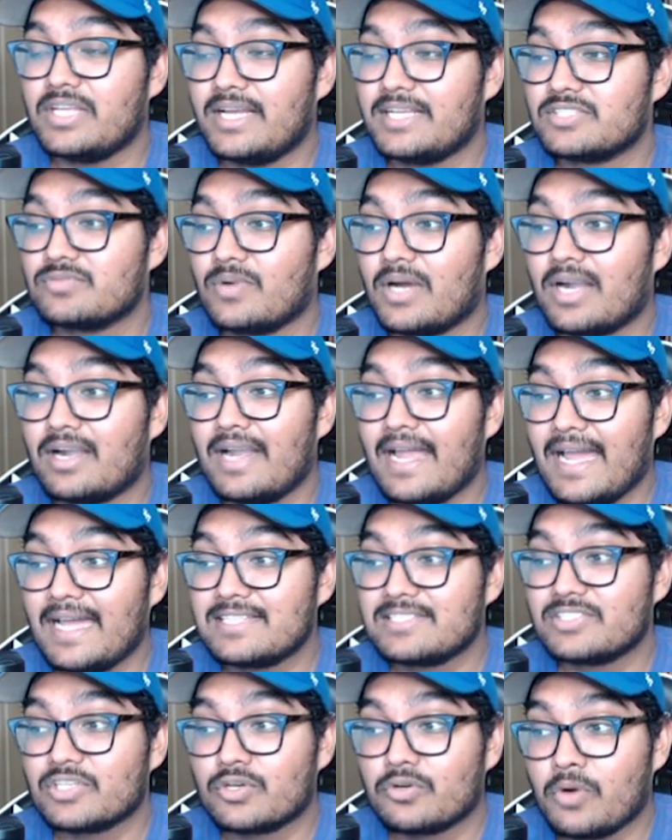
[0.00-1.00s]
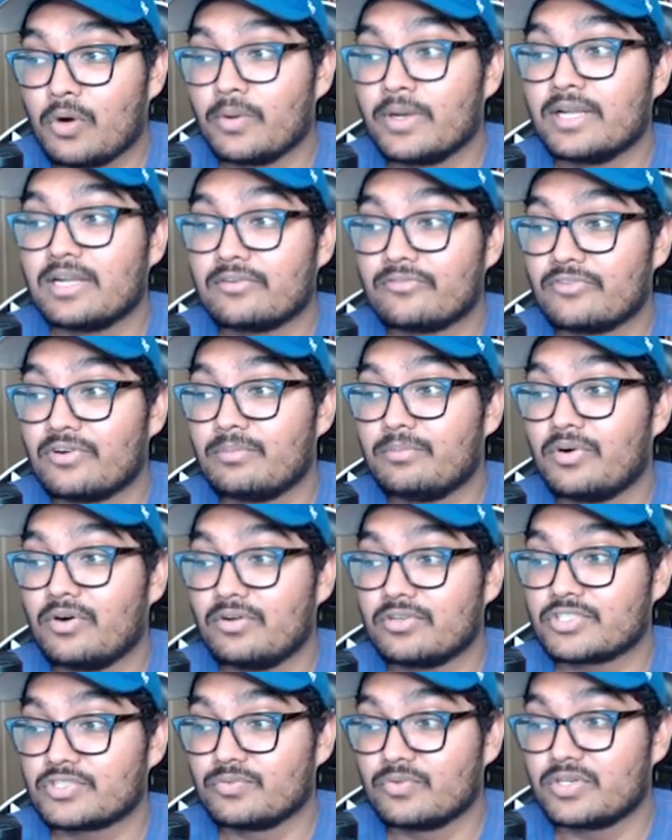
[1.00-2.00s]
Giants Wire has the quote here from
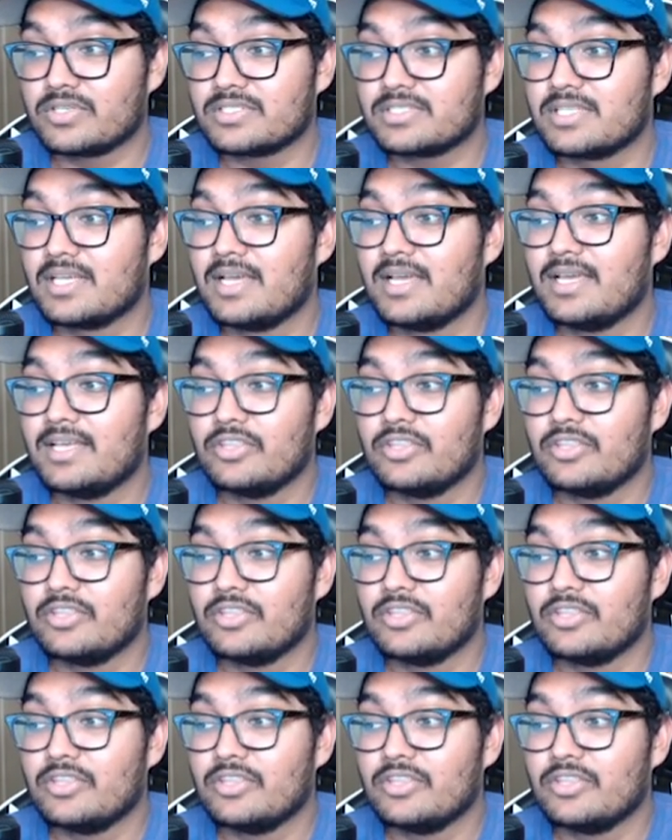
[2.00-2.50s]
Paul Schwartz.